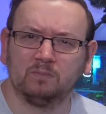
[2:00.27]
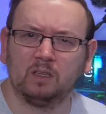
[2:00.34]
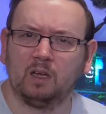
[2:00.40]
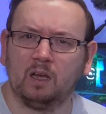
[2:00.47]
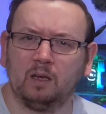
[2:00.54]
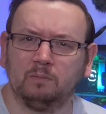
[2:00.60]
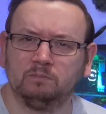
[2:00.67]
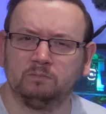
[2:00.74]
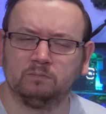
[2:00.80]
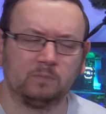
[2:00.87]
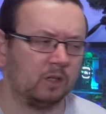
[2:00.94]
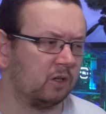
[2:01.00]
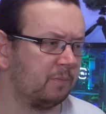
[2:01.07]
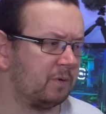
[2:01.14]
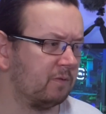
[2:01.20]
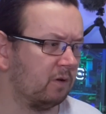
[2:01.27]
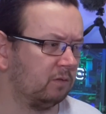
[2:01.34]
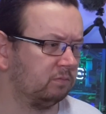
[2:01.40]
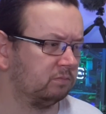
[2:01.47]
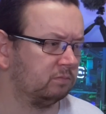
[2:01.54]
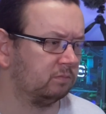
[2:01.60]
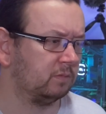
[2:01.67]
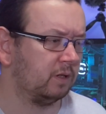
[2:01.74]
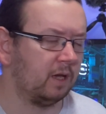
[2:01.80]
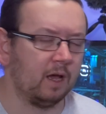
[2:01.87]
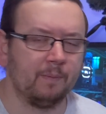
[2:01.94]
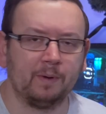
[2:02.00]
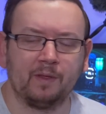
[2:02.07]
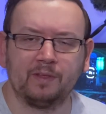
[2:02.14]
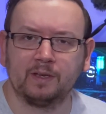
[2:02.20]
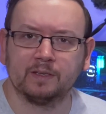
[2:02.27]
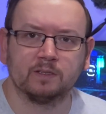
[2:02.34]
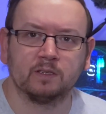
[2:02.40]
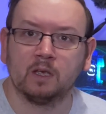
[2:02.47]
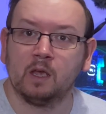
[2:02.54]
I could be wrong, but I think it's